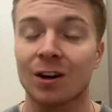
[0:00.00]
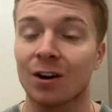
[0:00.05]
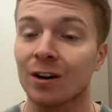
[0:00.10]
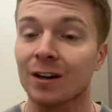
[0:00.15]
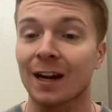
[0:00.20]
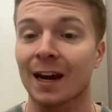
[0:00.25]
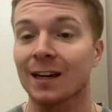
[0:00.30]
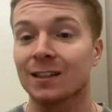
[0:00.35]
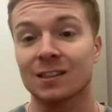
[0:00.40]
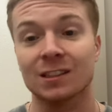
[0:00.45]

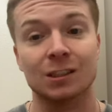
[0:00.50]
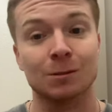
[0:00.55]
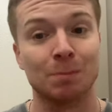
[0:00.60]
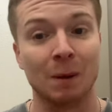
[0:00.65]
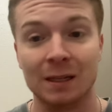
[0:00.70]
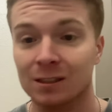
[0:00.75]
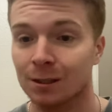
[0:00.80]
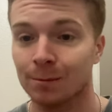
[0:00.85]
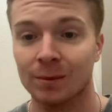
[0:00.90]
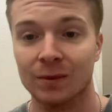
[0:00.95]
Kirk actually
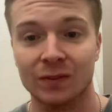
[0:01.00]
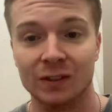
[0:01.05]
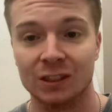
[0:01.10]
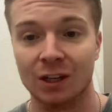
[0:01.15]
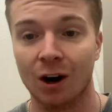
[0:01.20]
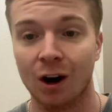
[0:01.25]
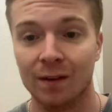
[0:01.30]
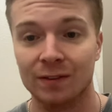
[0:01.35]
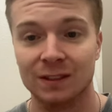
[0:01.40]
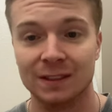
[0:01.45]
spent some of his
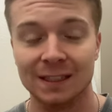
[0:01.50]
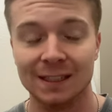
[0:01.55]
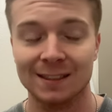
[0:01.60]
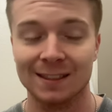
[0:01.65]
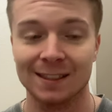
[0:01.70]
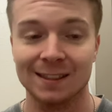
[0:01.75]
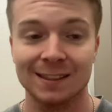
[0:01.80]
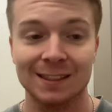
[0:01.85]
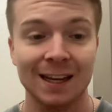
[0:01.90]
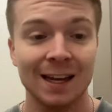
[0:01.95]
off
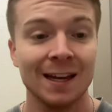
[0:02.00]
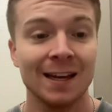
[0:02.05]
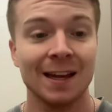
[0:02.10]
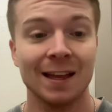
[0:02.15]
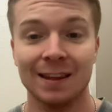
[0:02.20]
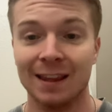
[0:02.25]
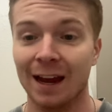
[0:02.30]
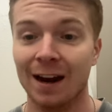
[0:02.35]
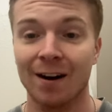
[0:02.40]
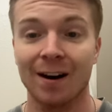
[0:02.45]
seasons
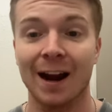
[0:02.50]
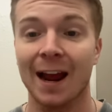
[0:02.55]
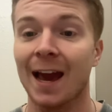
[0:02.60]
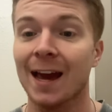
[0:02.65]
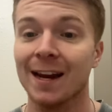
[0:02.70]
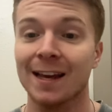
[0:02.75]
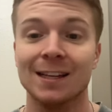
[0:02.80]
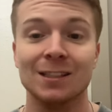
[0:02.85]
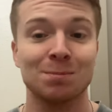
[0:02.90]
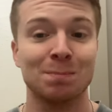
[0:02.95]
there
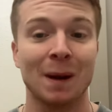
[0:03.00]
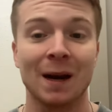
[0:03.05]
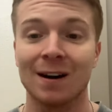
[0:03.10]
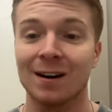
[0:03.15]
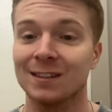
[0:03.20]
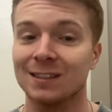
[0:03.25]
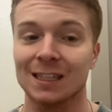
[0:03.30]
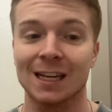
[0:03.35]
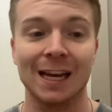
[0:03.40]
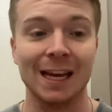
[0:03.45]
at his
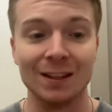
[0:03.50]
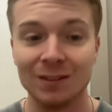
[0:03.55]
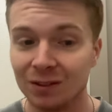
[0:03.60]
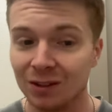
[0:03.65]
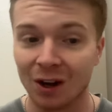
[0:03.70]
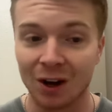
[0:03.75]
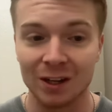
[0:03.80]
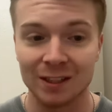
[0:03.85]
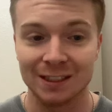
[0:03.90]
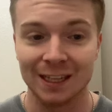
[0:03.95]
parents'
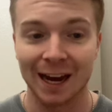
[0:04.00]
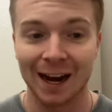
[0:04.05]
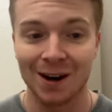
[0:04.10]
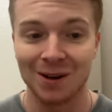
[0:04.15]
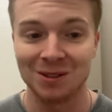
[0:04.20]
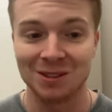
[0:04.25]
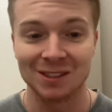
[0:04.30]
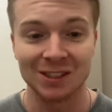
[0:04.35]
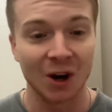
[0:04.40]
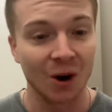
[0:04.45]
in-laws'
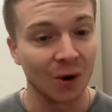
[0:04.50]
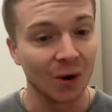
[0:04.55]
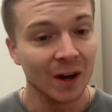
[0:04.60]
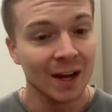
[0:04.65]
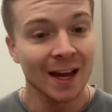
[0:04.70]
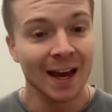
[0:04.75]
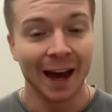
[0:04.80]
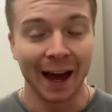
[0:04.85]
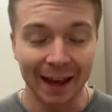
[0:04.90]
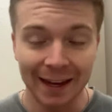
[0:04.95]
house.
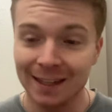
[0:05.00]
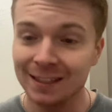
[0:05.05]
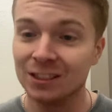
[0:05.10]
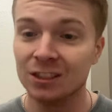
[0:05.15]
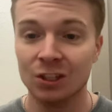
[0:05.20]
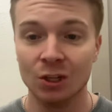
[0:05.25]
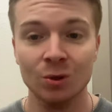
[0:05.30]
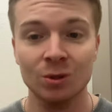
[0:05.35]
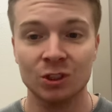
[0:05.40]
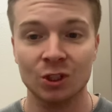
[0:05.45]
So I think
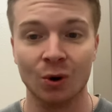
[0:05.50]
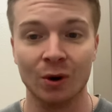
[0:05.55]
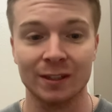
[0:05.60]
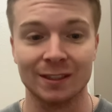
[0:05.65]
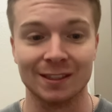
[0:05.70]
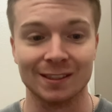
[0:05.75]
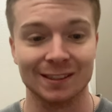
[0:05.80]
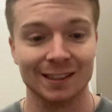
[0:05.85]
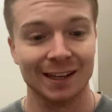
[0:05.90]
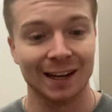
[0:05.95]
it's two
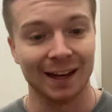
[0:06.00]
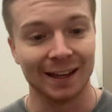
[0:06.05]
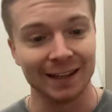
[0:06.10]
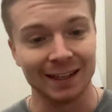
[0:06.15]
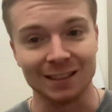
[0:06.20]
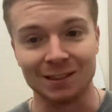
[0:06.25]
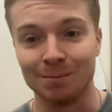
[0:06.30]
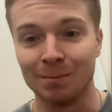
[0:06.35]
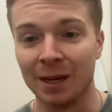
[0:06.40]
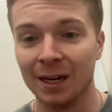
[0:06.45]
choices. I
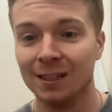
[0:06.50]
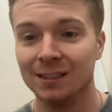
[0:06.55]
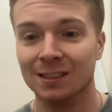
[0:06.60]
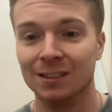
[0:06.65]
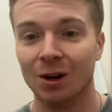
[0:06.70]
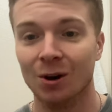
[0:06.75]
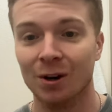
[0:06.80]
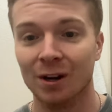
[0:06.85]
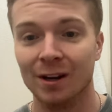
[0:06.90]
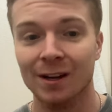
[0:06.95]
think it's
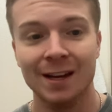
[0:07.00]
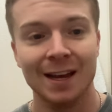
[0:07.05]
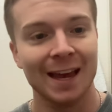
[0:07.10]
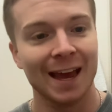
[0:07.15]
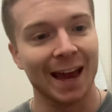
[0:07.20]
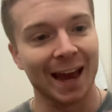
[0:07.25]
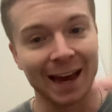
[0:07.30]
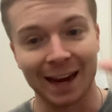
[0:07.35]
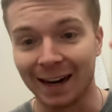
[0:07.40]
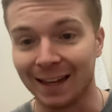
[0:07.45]
Minnesota,
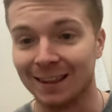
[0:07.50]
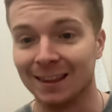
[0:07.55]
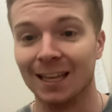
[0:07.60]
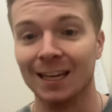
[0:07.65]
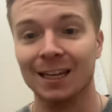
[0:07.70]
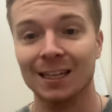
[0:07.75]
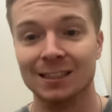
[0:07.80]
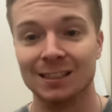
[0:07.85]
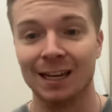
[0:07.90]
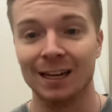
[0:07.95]
and I
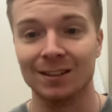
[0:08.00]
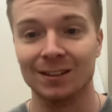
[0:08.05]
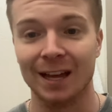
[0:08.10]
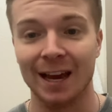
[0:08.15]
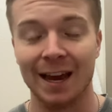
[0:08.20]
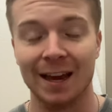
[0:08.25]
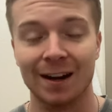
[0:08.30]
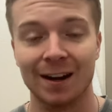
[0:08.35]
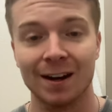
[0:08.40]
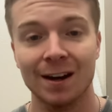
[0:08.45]
think it's
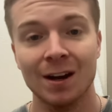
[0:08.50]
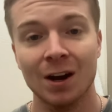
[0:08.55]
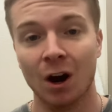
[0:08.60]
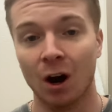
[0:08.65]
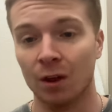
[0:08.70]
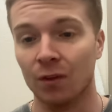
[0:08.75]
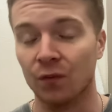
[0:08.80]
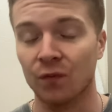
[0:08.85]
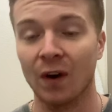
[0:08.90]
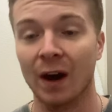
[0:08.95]
Atlanta
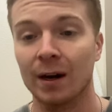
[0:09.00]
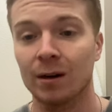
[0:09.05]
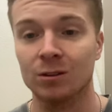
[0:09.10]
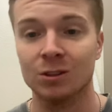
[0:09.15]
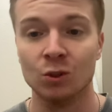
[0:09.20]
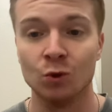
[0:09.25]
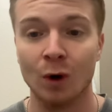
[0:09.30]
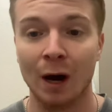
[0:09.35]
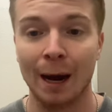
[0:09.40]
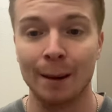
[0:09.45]
are the final
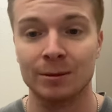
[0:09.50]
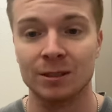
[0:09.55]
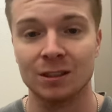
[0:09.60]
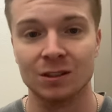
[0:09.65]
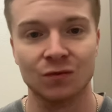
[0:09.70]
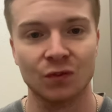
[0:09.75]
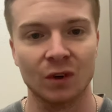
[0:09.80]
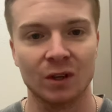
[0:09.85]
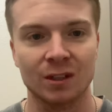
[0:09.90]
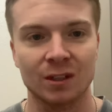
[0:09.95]
two
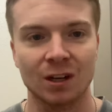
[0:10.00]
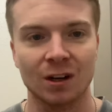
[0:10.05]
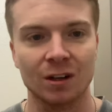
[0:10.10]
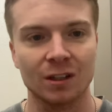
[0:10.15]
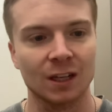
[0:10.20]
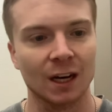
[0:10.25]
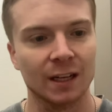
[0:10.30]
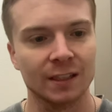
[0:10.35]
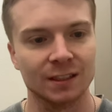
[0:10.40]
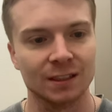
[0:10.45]
options for
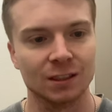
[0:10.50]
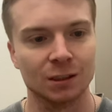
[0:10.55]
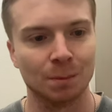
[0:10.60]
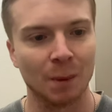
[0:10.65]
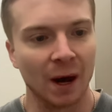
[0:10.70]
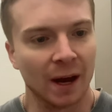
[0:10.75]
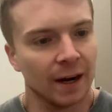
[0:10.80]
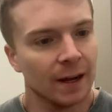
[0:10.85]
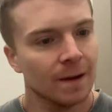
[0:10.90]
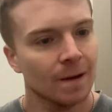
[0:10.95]
Kirk Cousins.
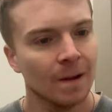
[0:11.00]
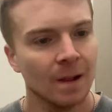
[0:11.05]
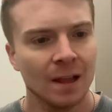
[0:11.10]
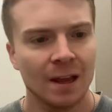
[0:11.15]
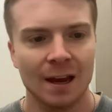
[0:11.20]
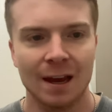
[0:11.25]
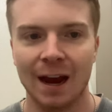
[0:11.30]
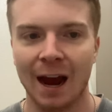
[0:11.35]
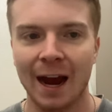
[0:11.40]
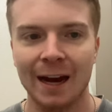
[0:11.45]
But
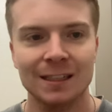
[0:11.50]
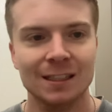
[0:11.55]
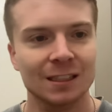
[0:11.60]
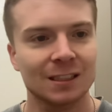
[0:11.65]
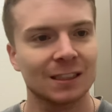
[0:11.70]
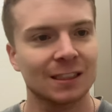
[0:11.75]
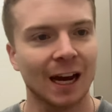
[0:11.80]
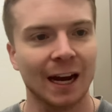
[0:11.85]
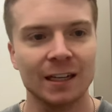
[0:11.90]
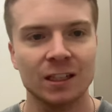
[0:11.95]
I
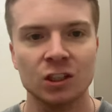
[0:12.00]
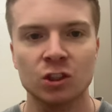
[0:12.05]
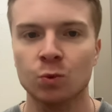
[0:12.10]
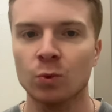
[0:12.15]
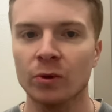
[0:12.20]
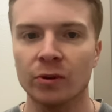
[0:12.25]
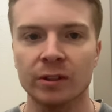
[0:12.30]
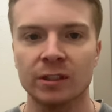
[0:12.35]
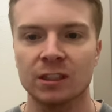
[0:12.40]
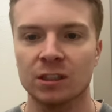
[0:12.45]
just
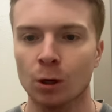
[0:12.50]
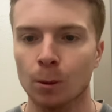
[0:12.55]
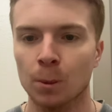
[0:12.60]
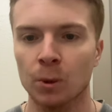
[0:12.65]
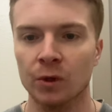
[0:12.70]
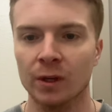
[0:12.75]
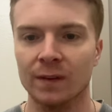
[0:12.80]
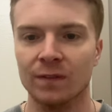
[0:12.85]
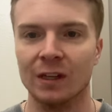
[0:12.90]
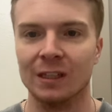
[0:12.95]
really still
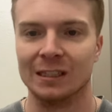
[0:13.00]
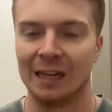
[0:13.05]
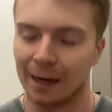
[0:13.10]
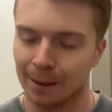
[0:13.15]
believe this.